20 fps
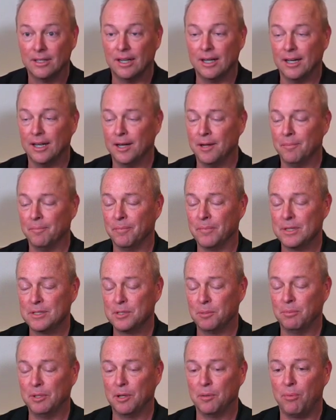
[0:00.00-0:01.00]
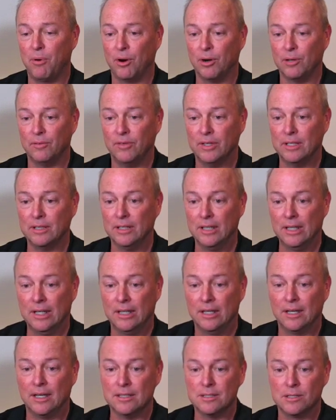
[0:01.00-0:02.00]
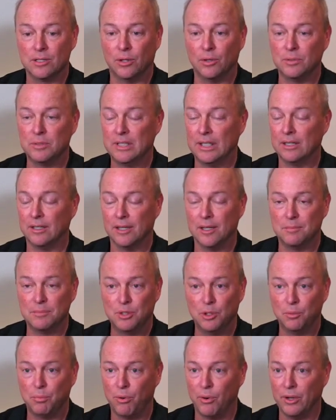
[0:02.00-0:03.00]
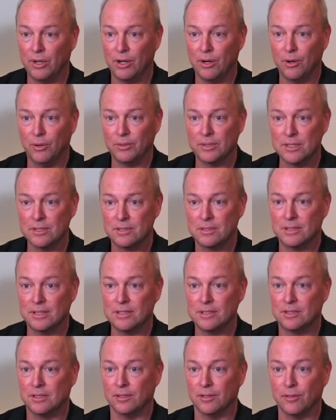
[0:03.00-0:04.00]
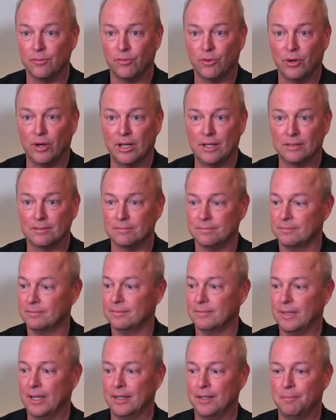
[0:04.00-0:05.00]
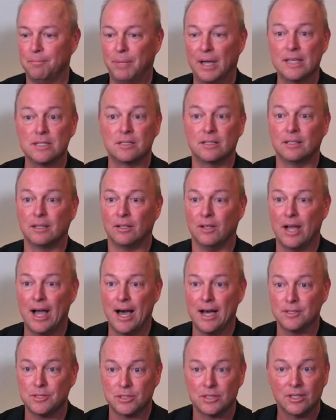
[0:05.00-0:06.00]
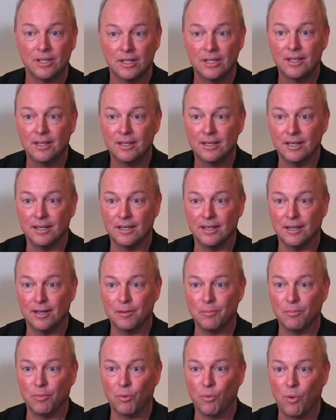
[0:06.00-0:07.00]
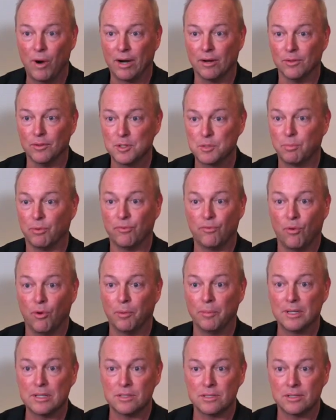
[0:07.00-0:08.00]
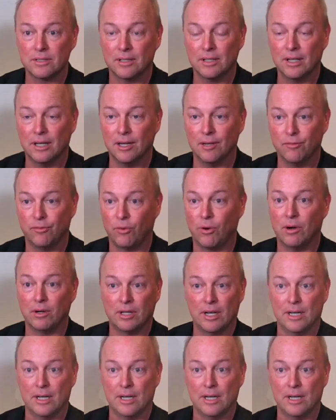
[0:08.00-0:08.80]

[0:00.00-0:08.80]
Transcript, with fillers: um, to be a part of it. And so D L M two point oh is, is delivering uh, best-in-class um, wireless performance uh, for our